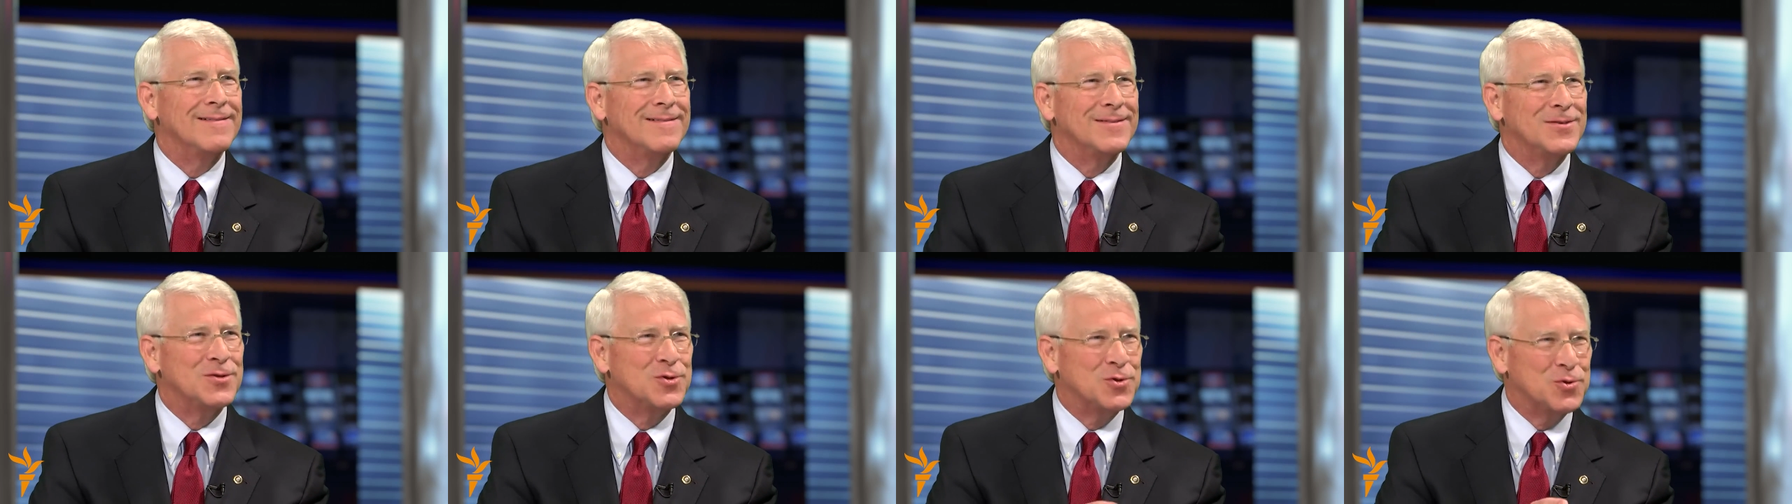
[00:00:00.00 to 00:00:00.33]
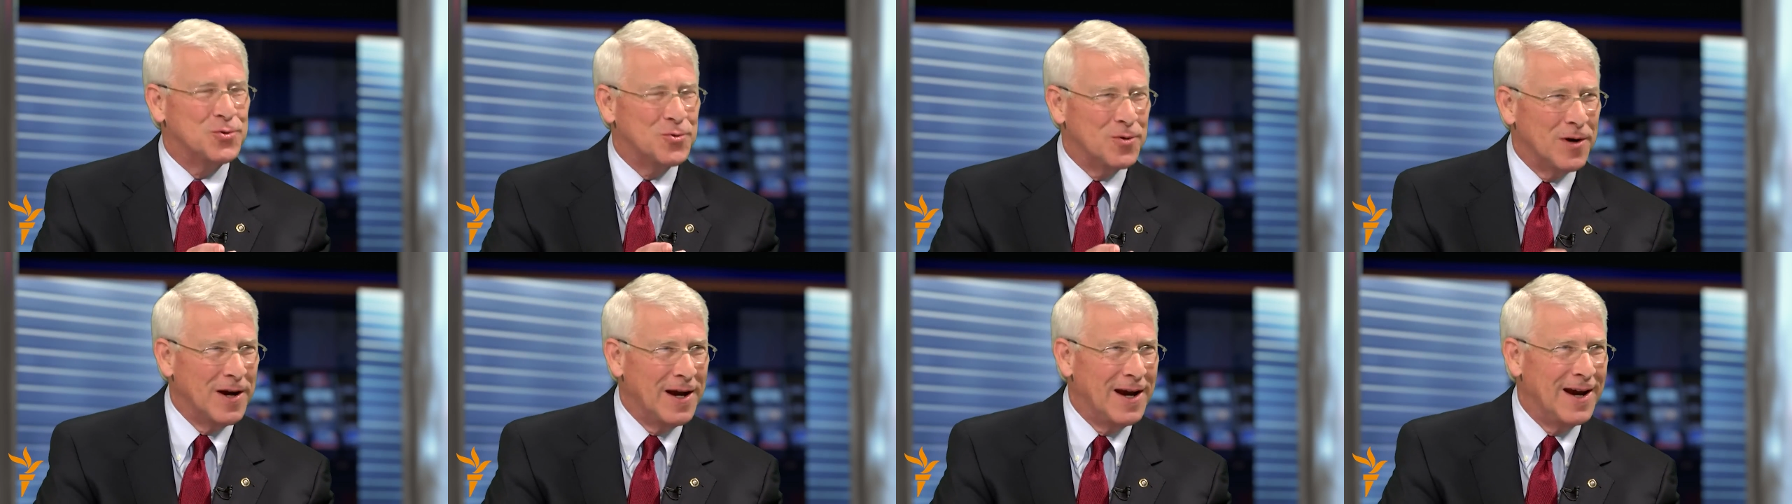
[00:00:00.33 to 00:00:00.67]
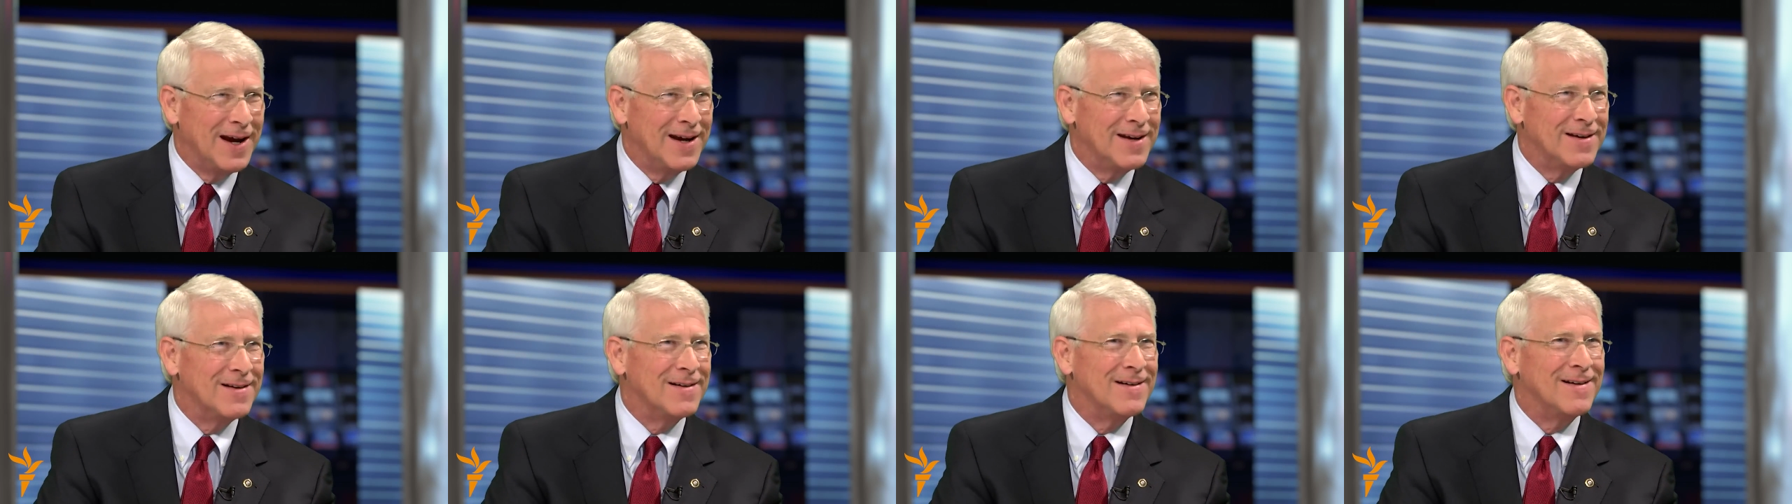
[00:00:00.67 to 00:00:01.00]

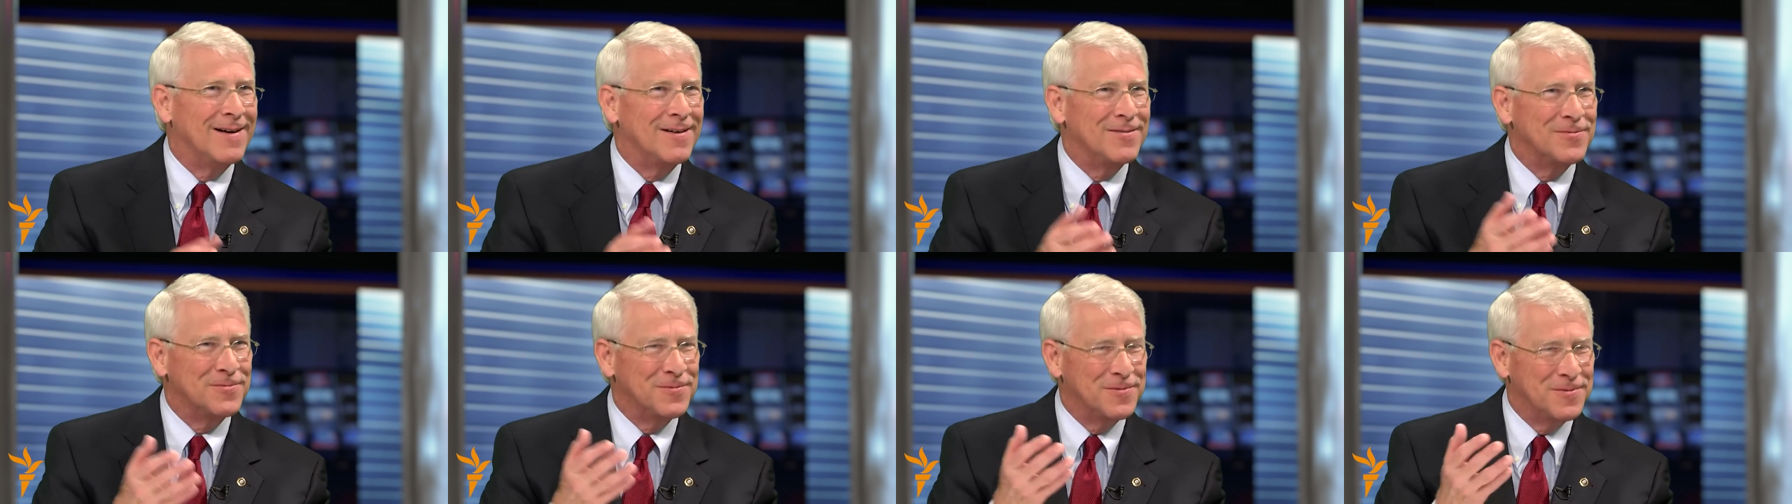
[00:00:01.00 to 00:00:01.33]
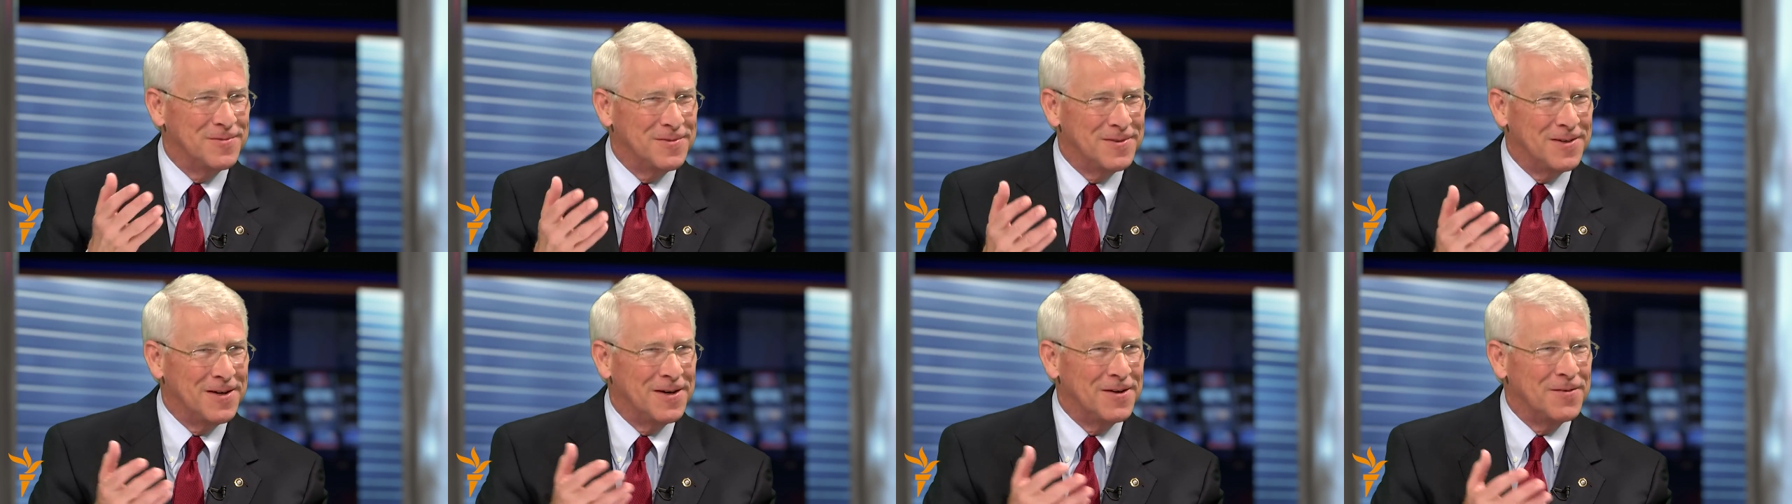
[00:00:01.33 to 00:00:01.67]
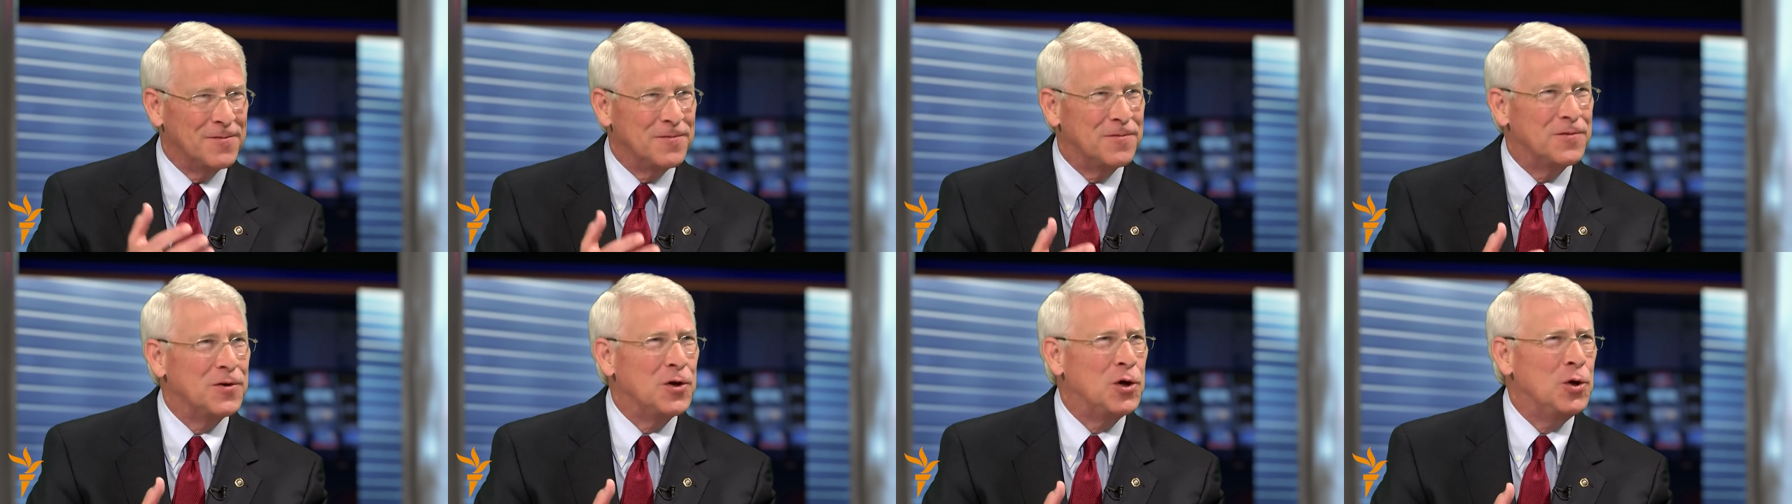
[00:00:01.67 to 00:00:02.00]
strain
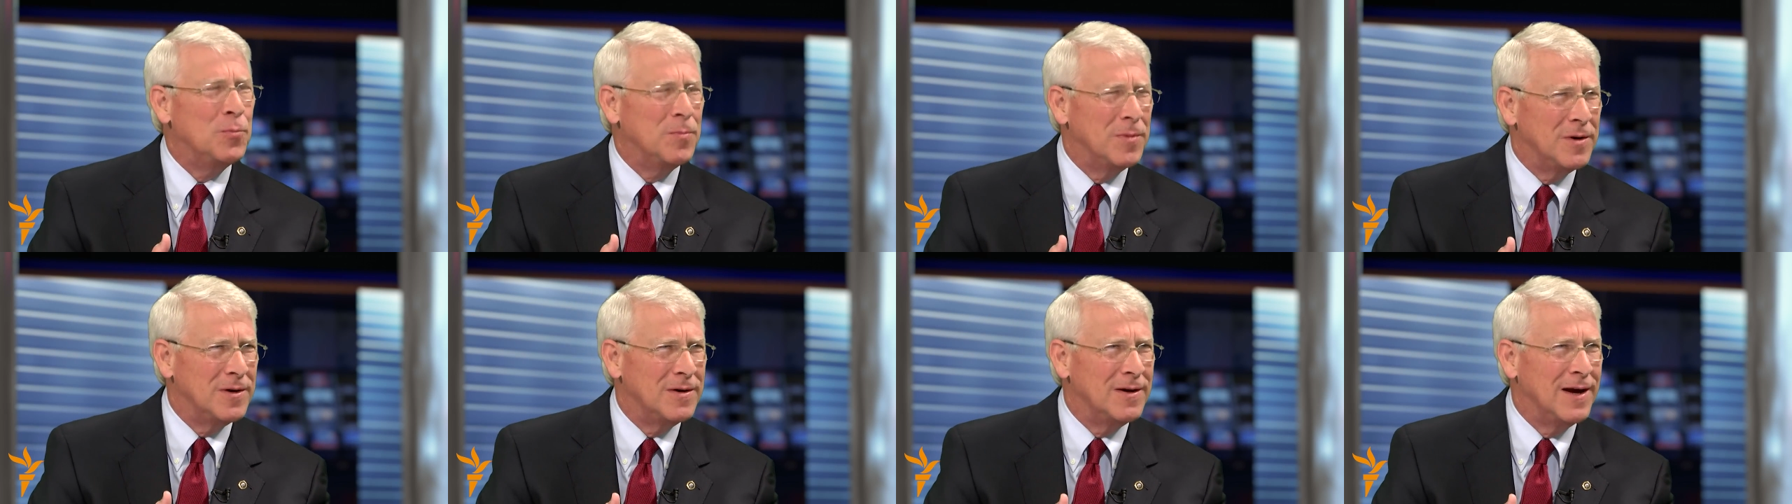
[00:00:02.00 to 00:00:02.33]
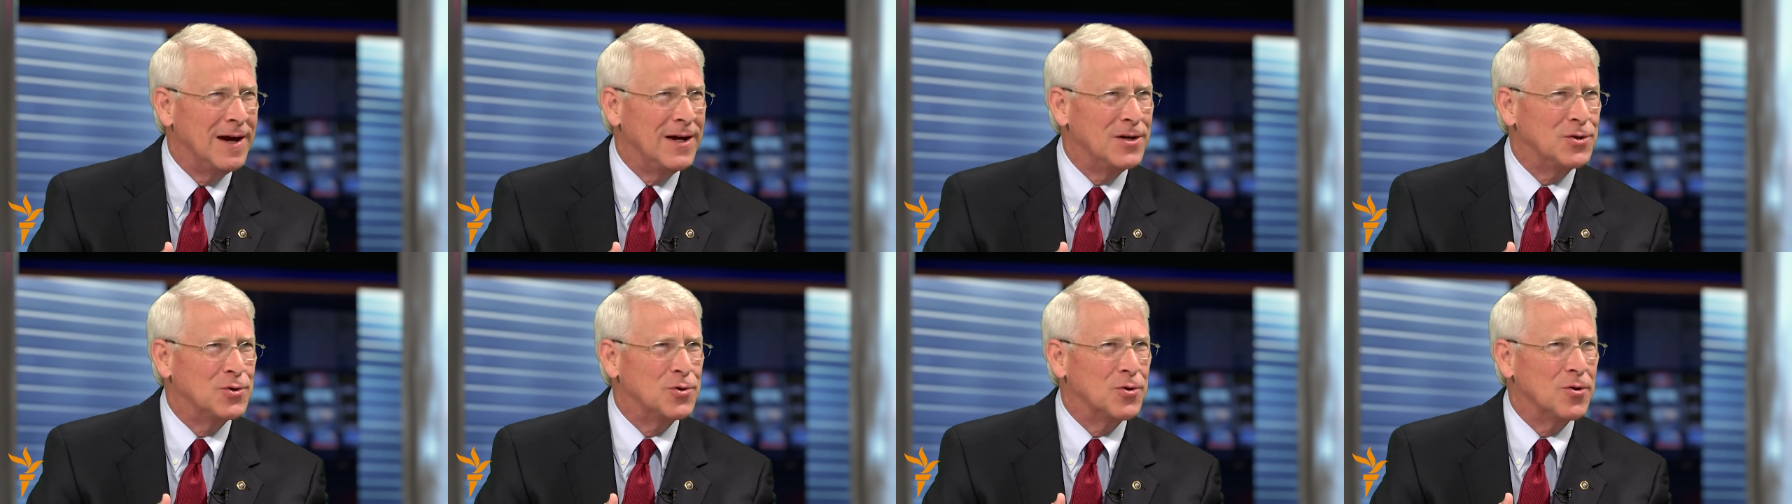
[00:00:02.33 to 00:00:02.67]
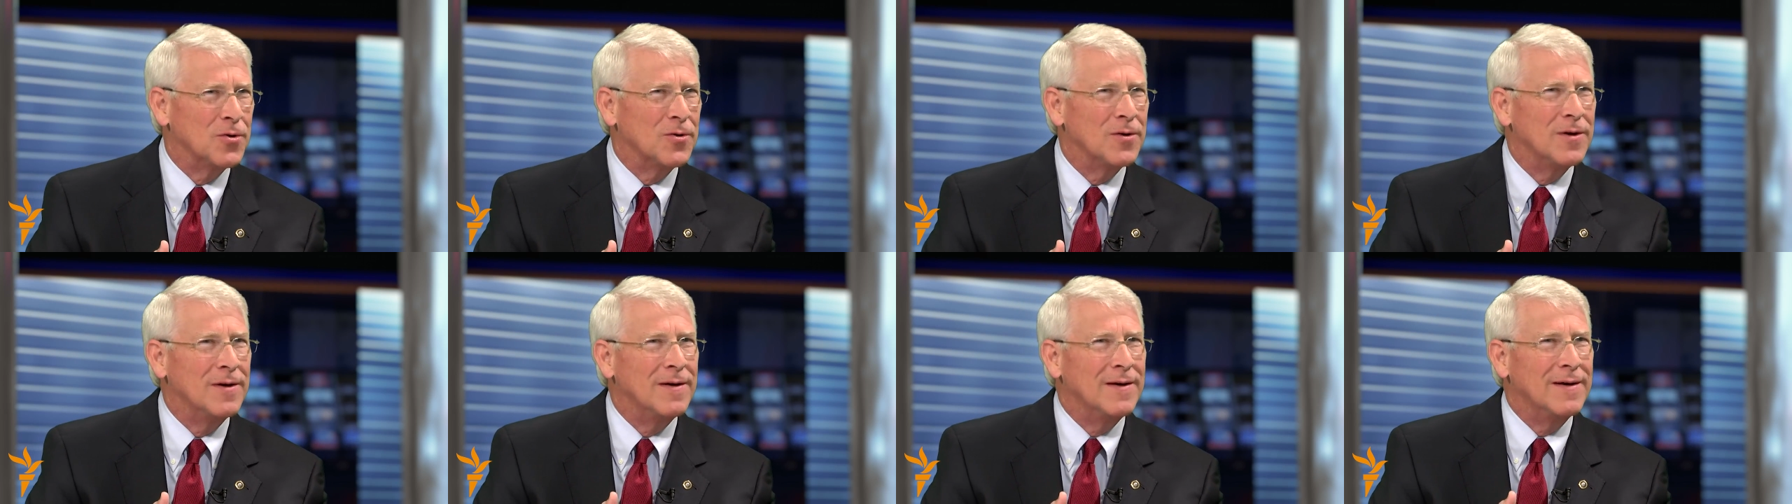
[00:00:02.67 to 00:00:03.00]
of human
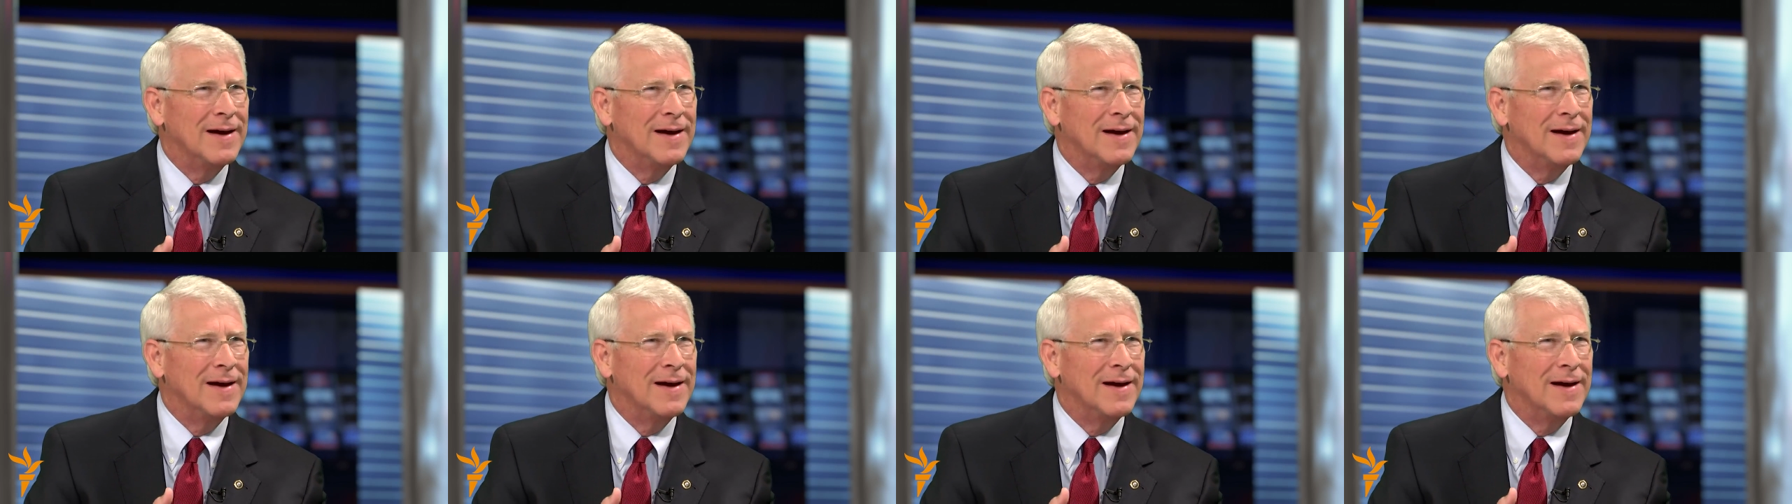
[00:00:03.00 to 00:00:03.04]
nature,